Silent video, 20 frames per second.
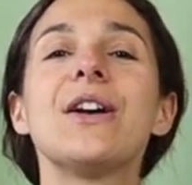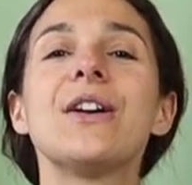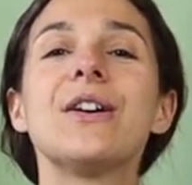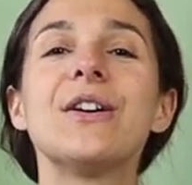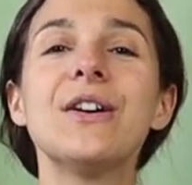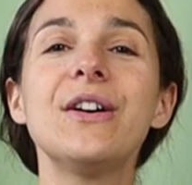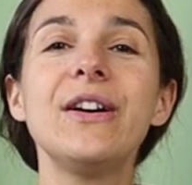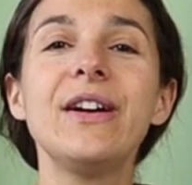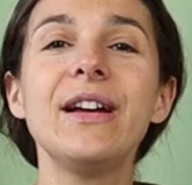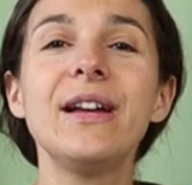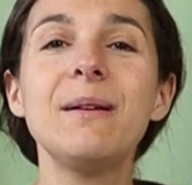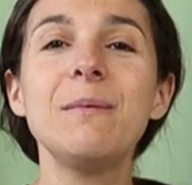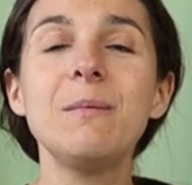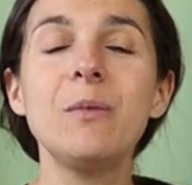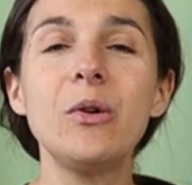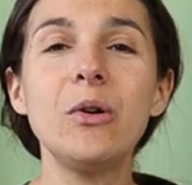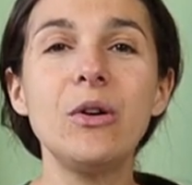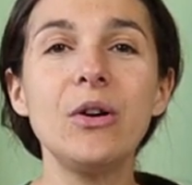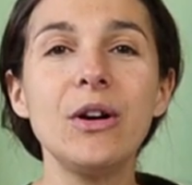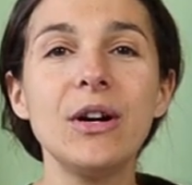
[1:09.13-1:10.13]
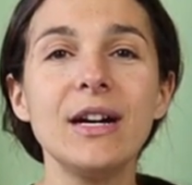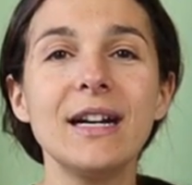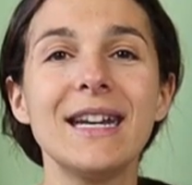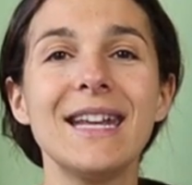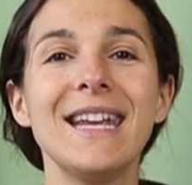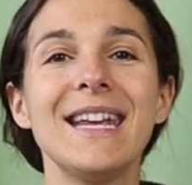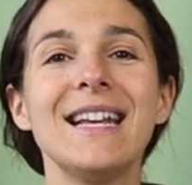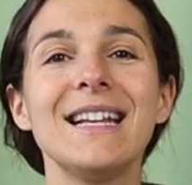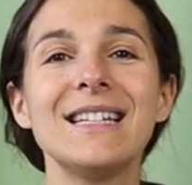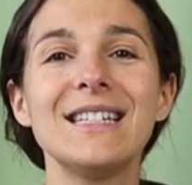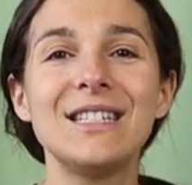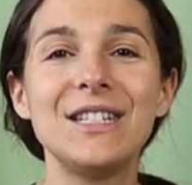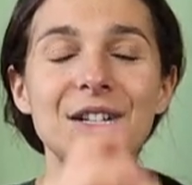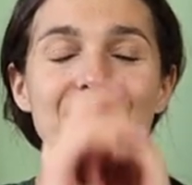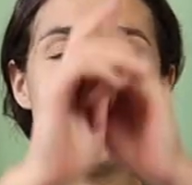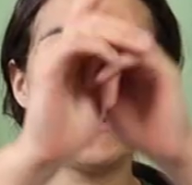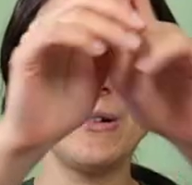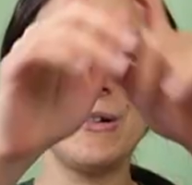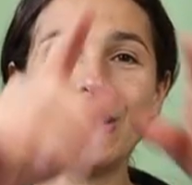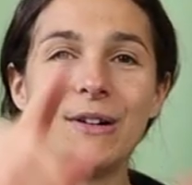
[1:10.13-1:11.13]
Good morning
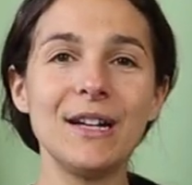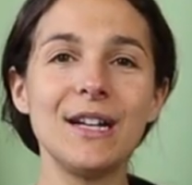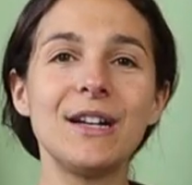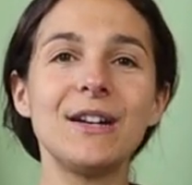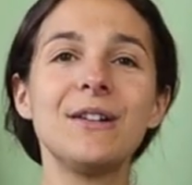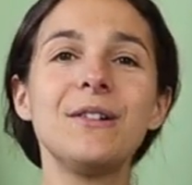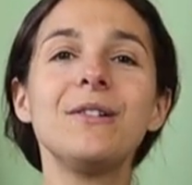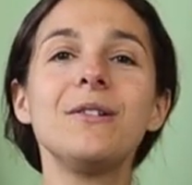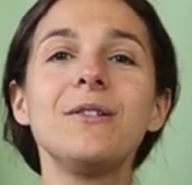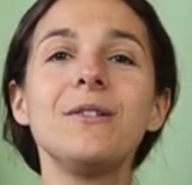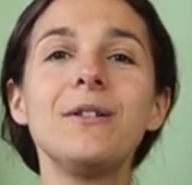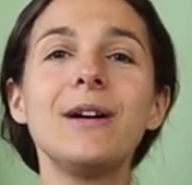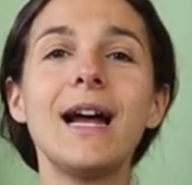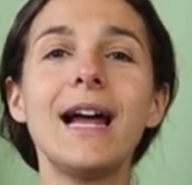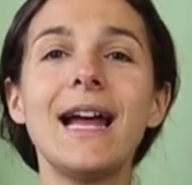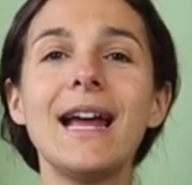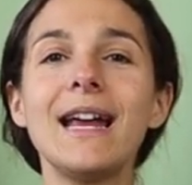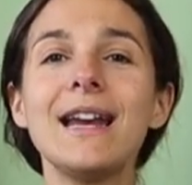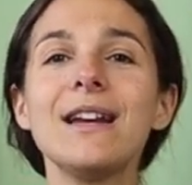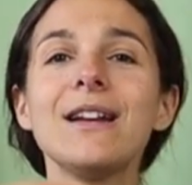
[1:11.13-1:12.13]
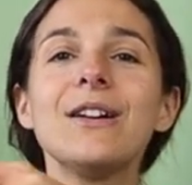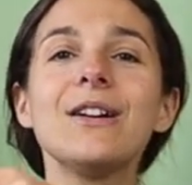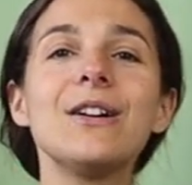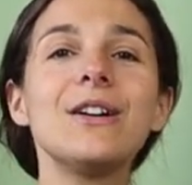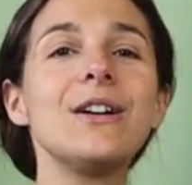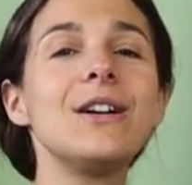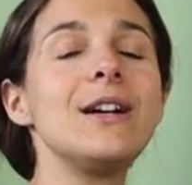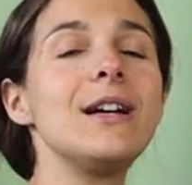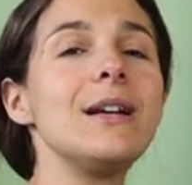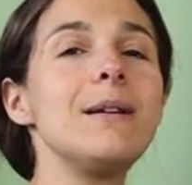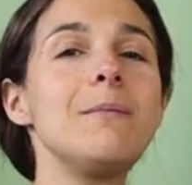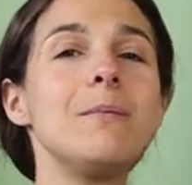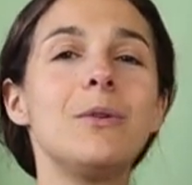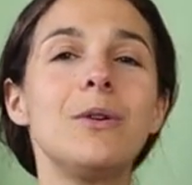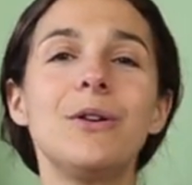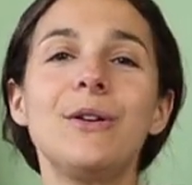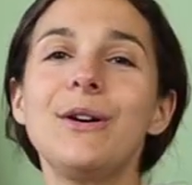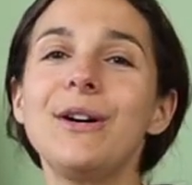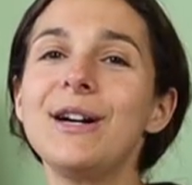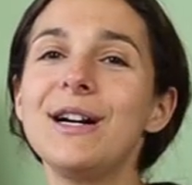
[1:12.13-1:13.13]
to you and good
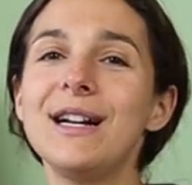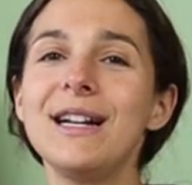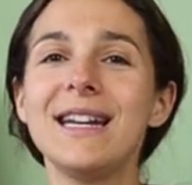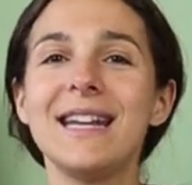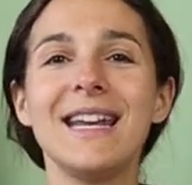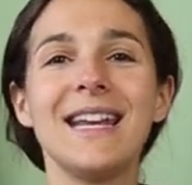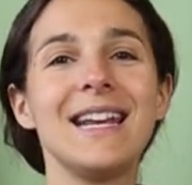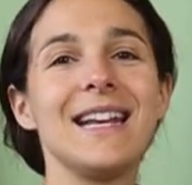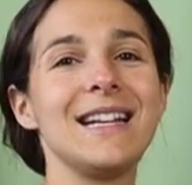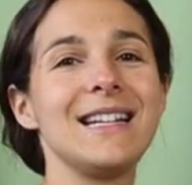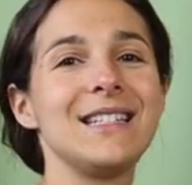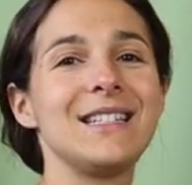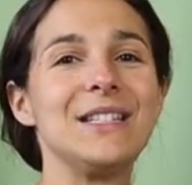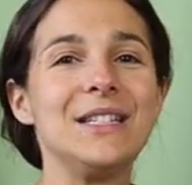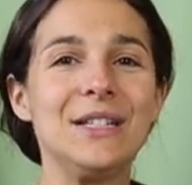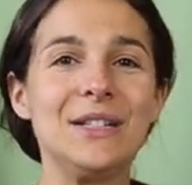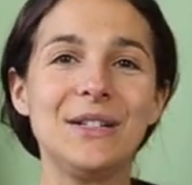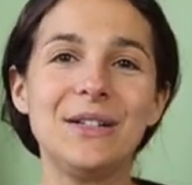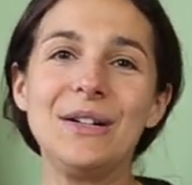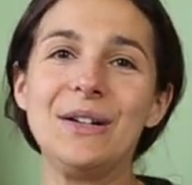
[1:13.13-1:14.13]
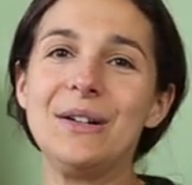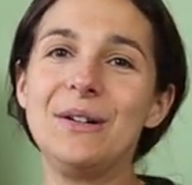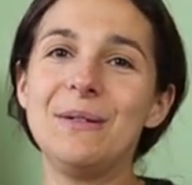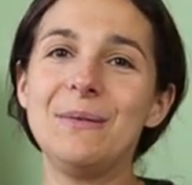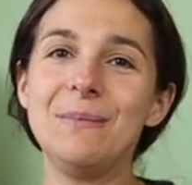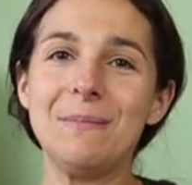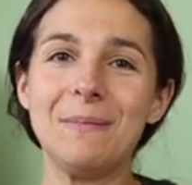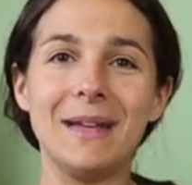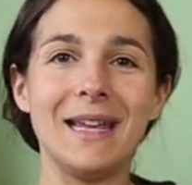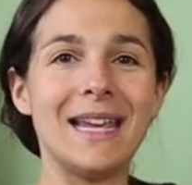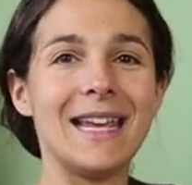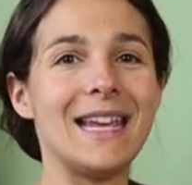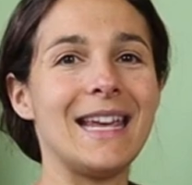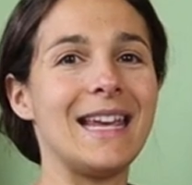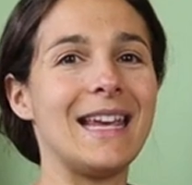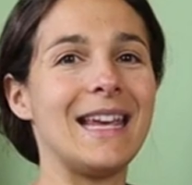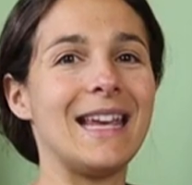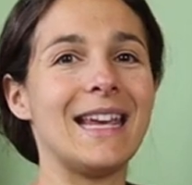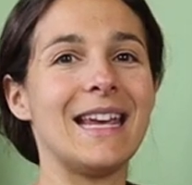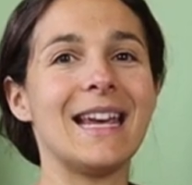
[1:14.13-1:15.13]
morning to
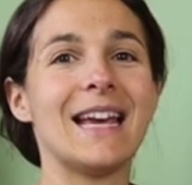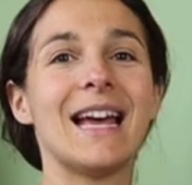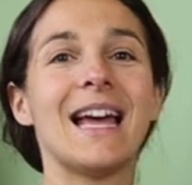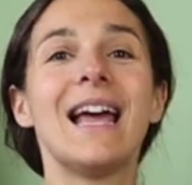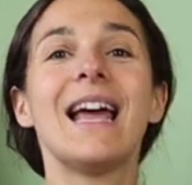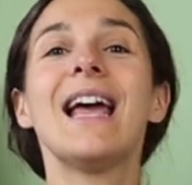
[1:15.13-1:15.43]
me.